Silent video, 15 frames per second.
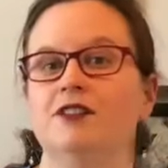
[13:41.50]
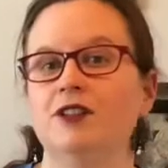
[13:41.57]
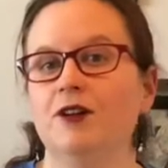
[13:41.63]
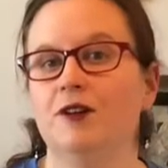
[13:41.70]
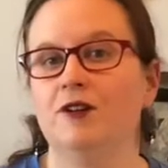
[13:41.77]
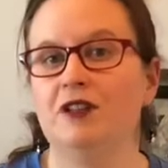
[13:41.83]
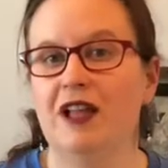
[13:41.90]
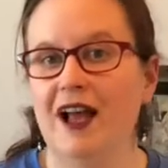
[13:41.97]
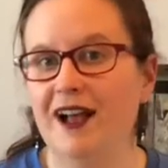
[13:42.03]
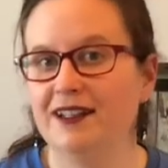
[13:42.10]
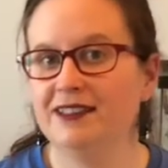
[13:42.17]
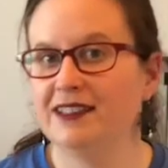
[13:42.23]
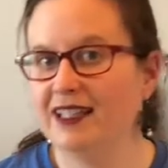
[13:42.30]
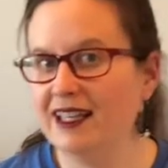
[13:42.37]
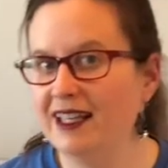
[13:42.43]
So
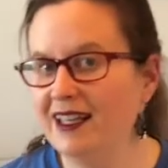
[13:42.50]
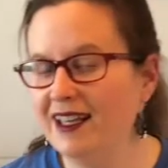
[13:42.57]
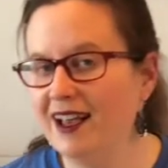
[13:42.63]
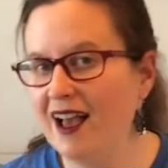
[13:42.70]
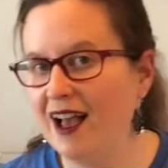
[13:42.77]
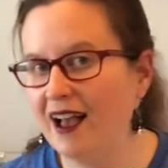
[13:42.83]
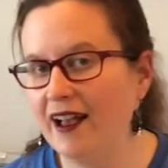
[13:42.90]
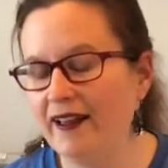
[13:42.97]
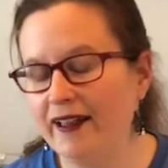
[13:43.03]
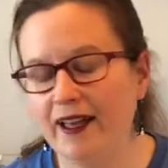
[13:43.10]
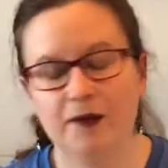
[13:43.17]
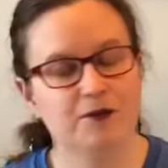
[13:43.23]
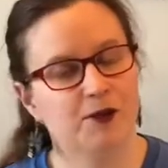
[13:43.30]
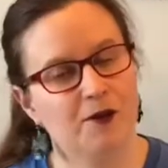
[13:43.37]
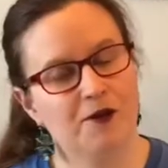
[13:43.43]
lastly, I
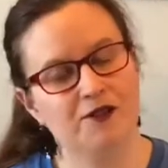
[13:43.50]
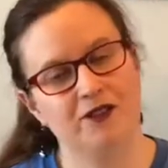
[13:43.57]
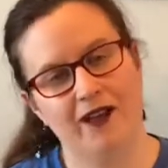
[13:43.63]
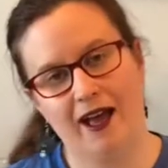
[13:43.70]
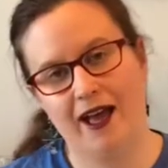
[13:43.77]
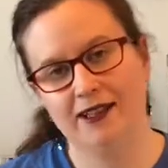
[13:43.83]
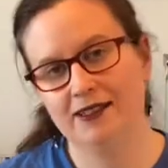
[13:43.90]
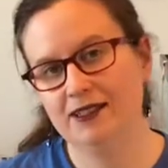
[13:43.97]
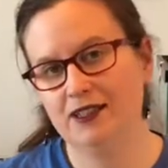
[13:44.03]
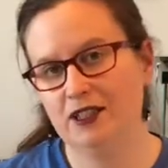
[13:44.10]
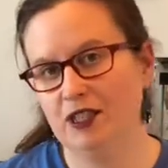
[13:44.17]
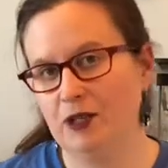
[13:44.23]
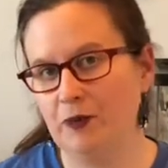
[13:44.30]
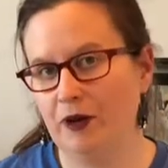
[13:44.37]
am supposed to ask the